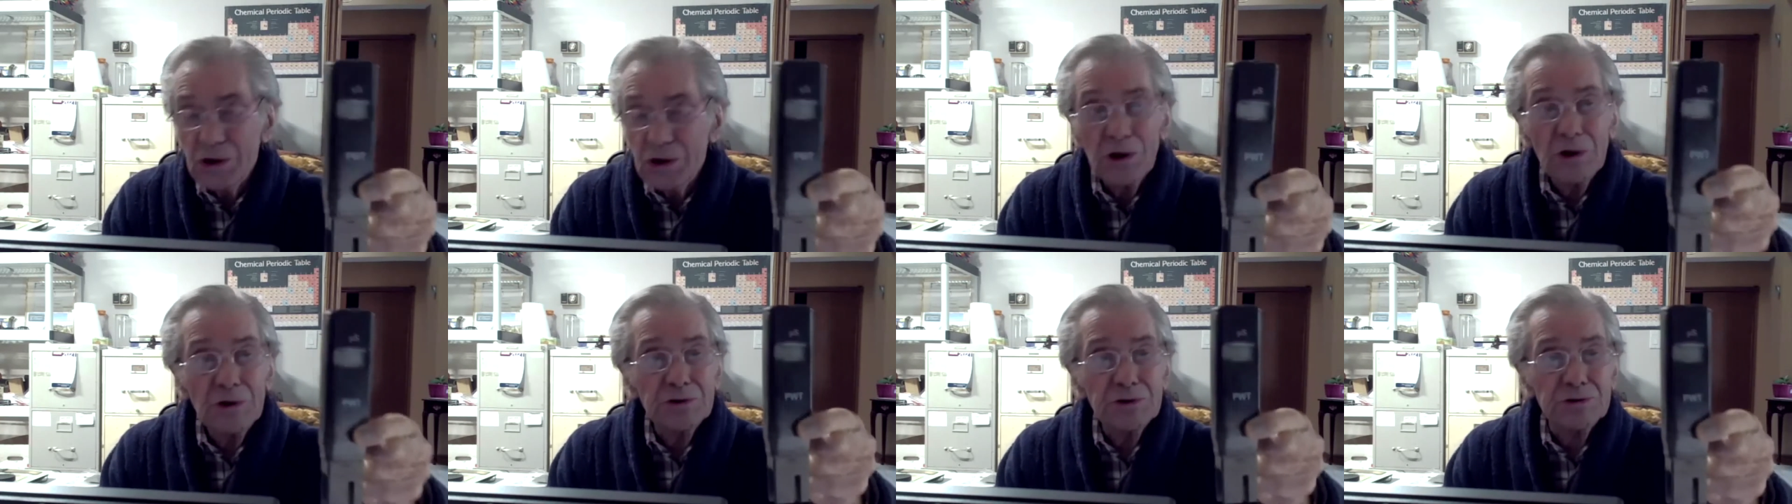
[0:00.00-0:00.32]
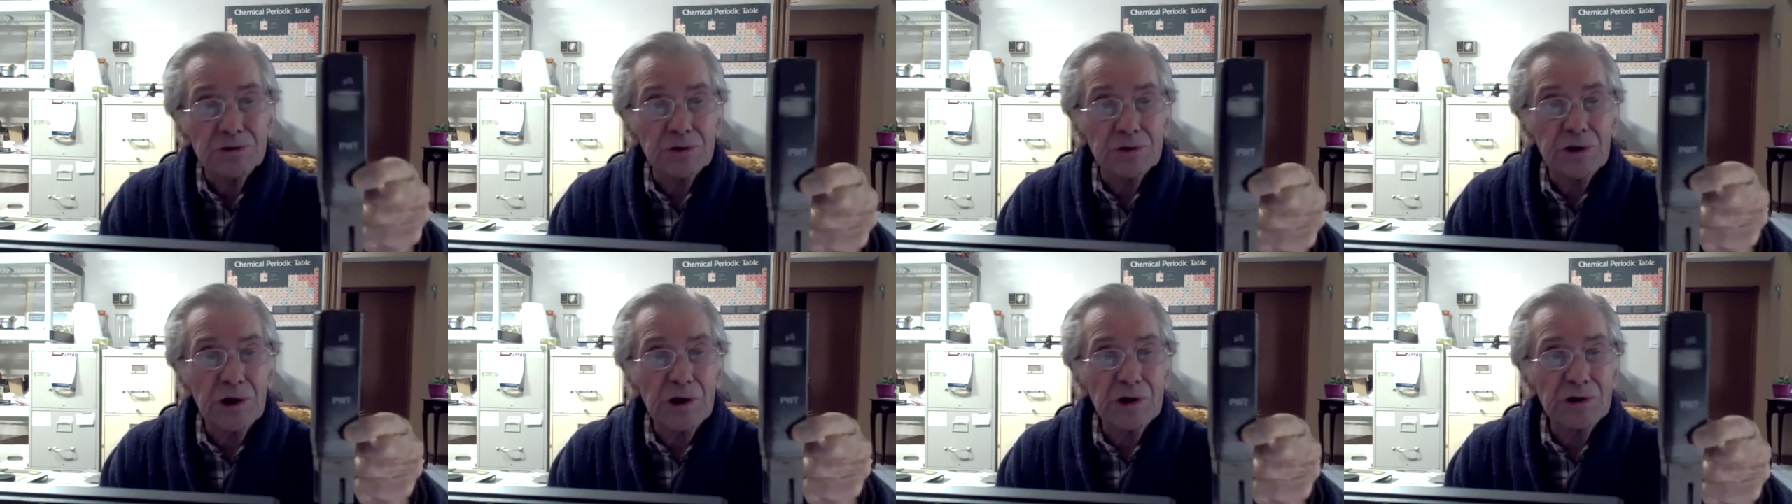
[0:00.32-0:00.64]
So
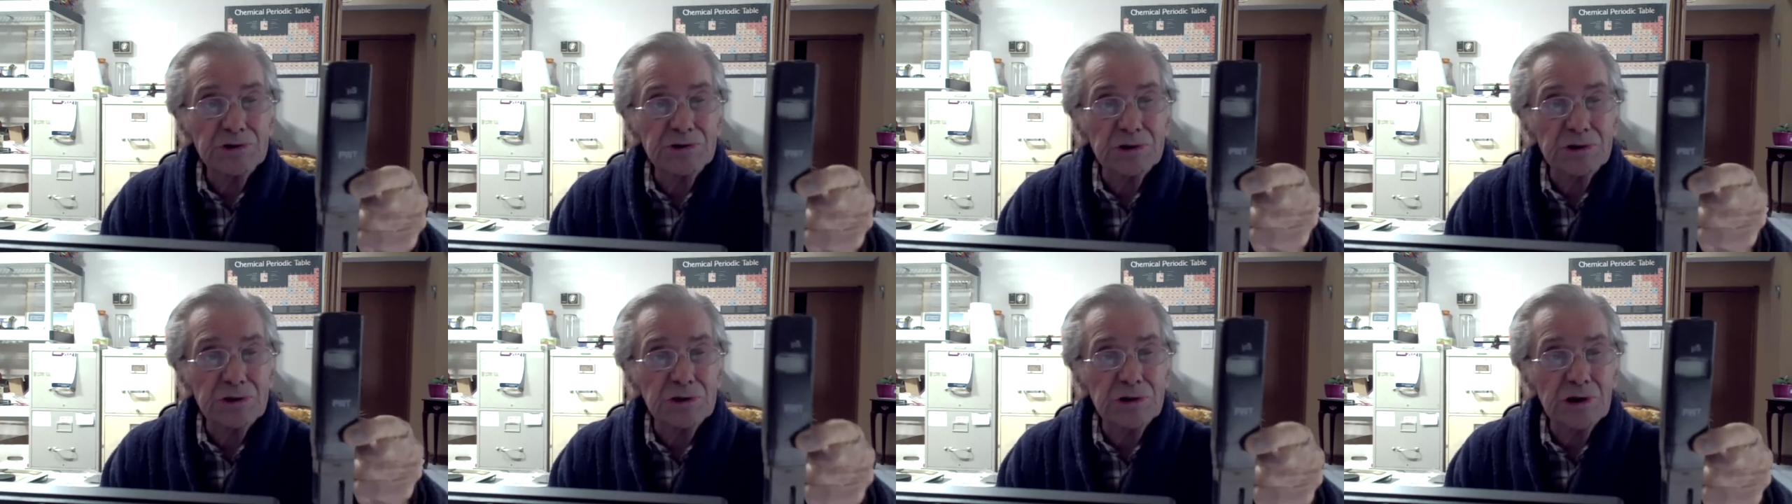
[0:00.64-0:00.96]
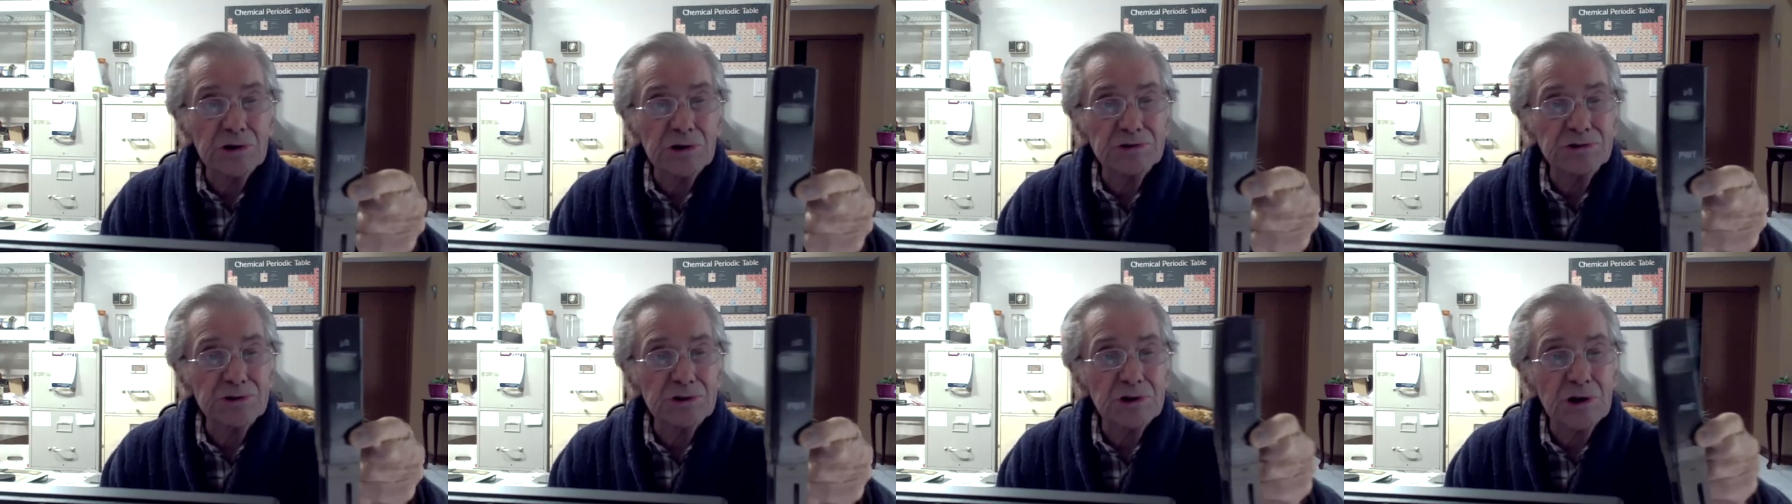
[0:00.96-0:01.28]
there's
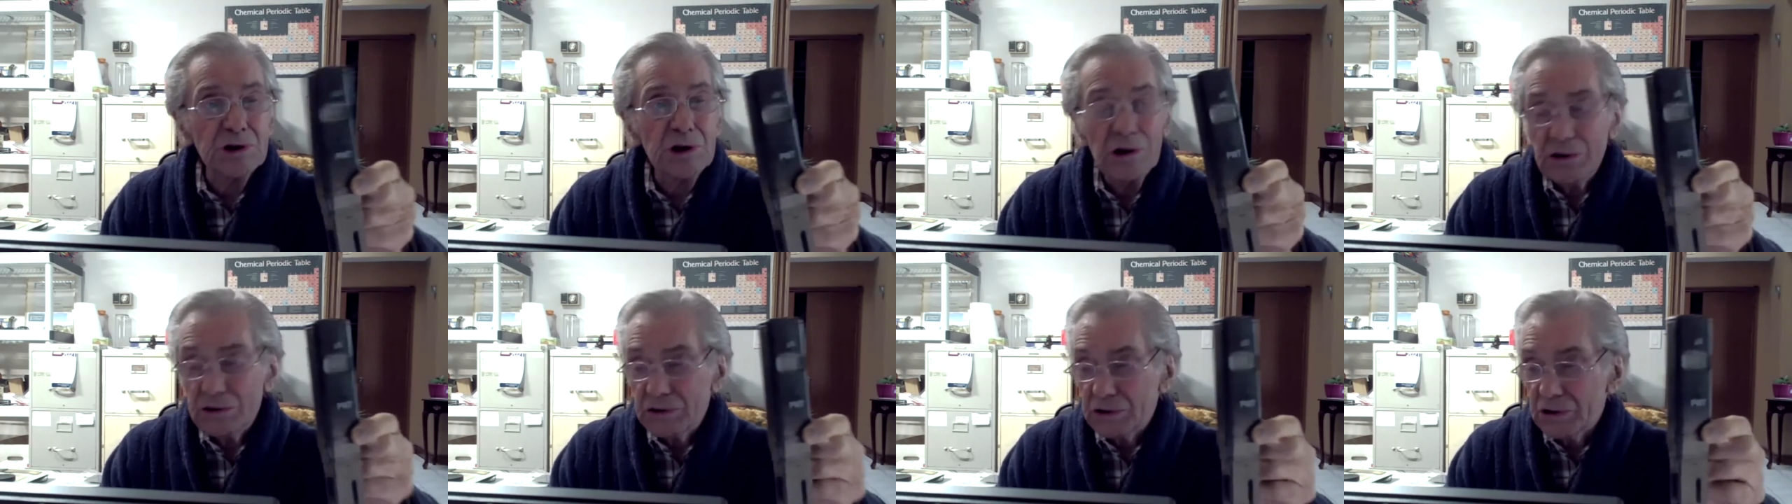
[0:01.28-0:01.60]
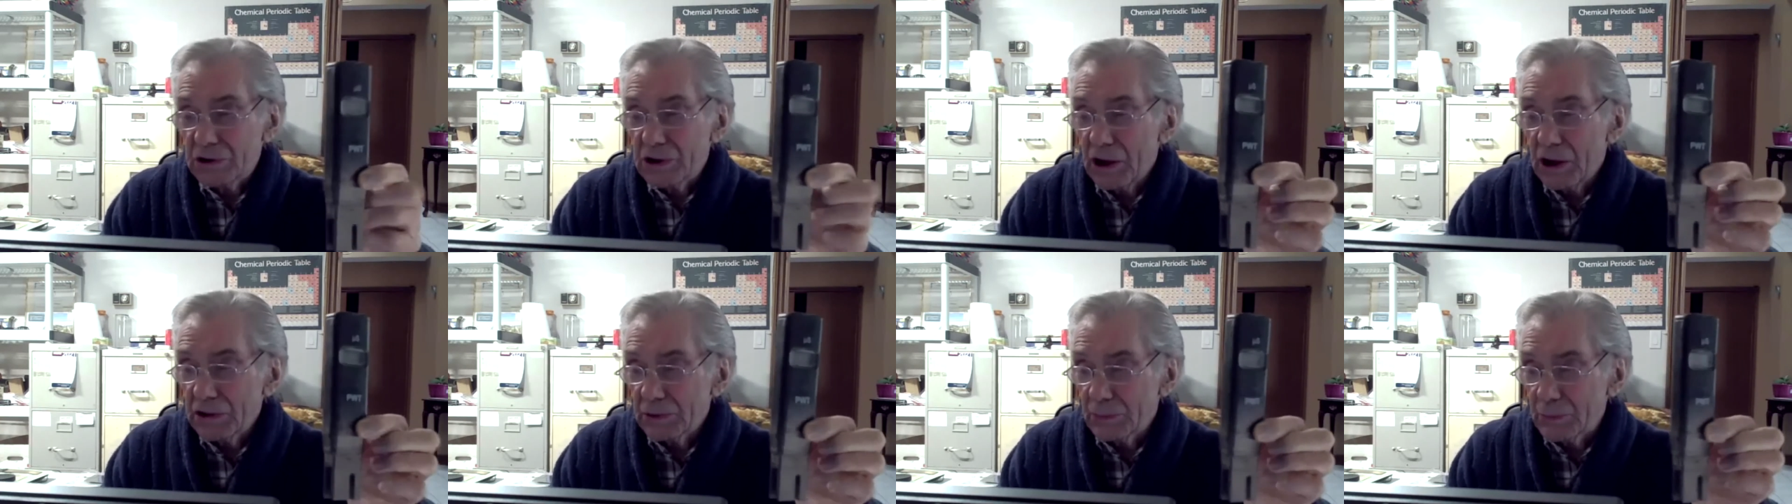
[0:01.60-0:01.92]
the
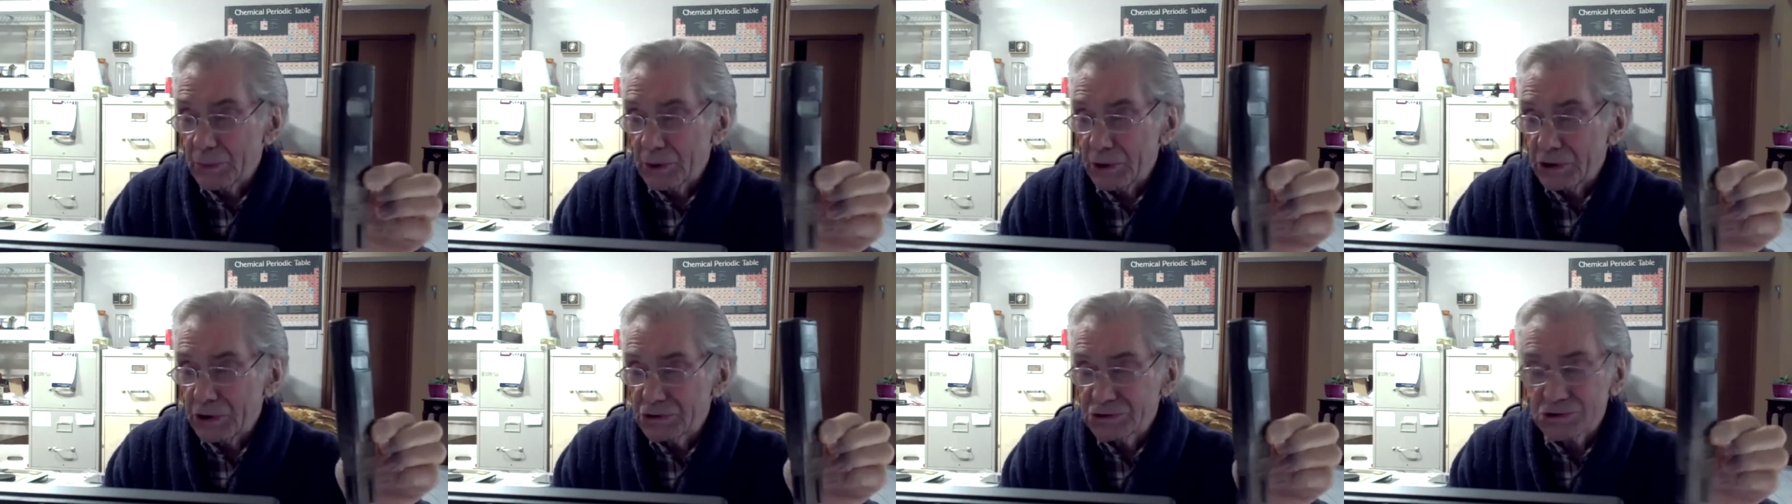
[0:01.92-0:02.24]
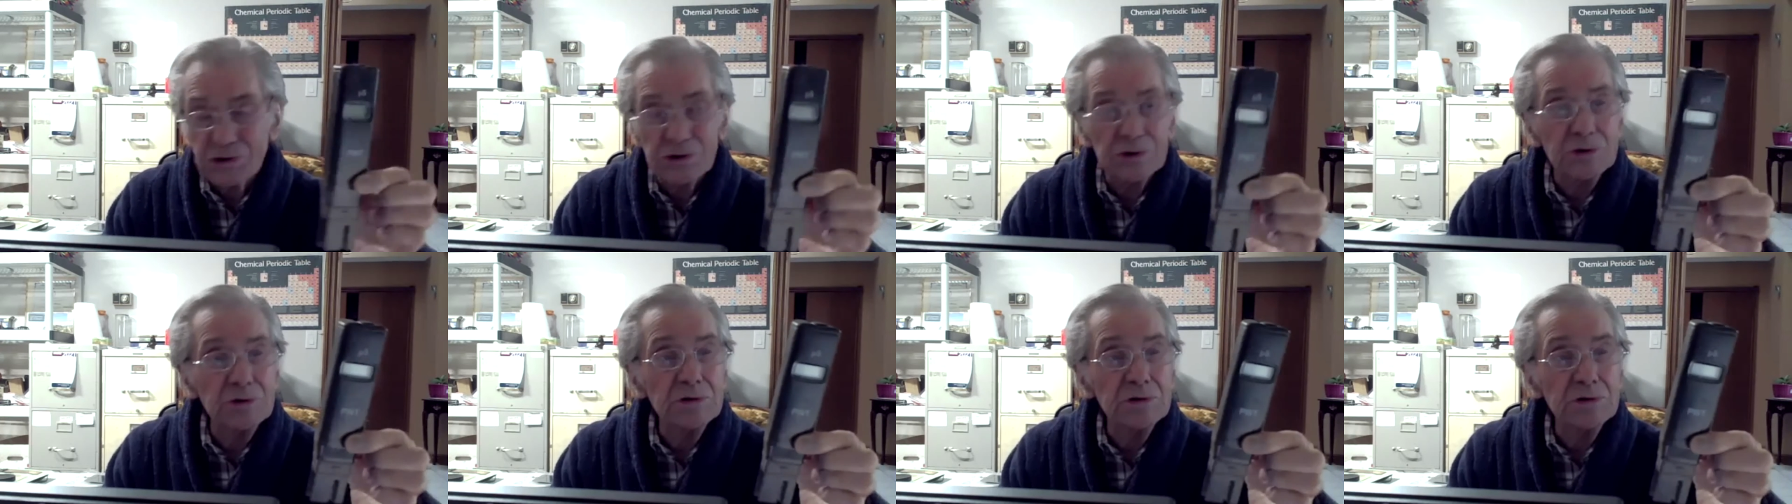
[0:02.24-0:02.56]

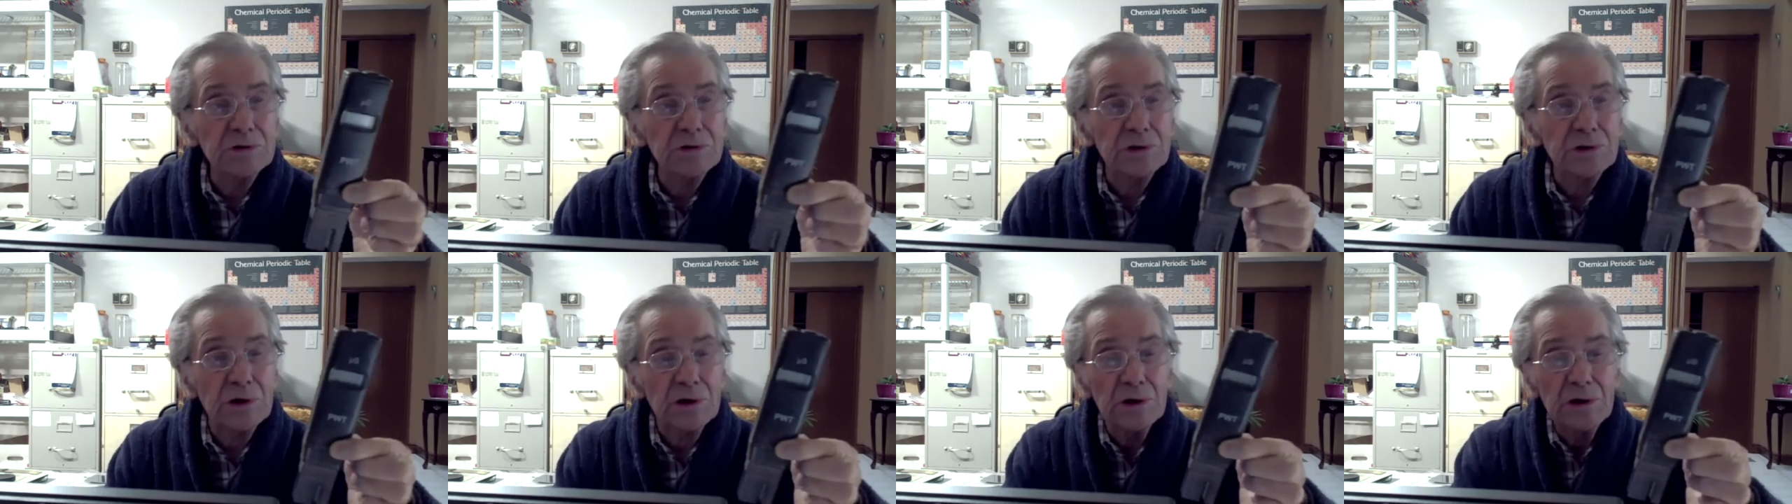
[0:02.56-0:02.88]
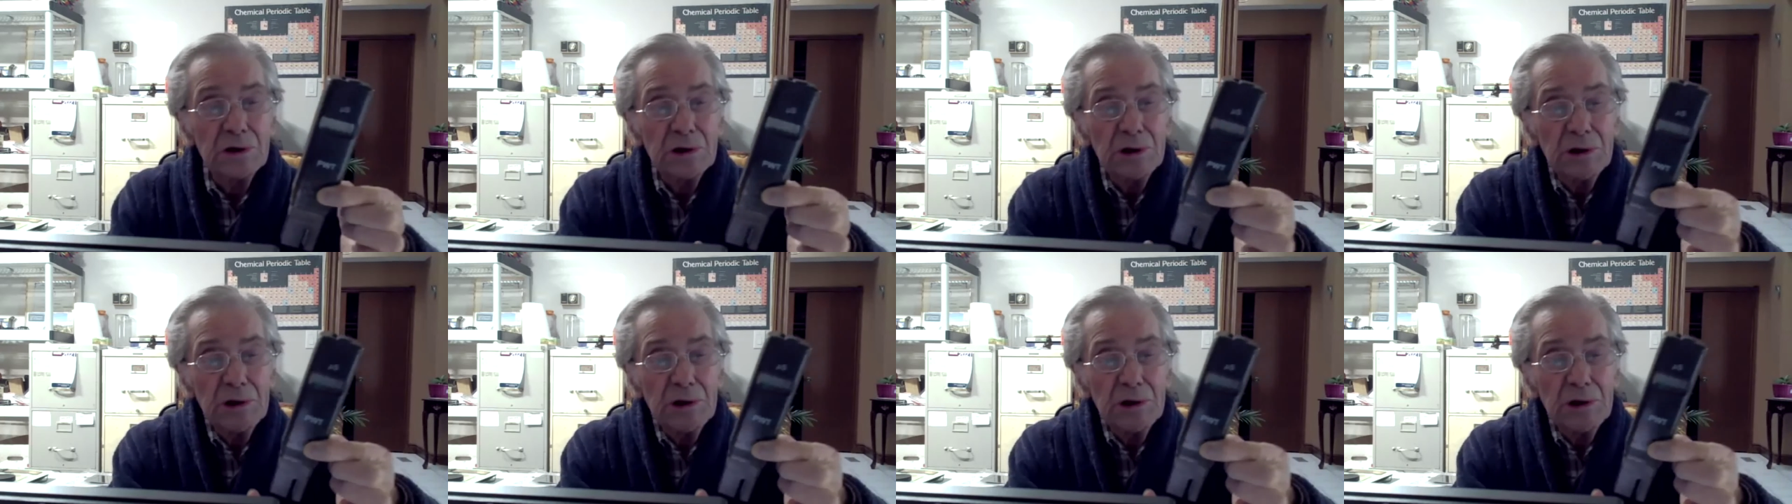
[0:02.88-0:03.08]
calibration, the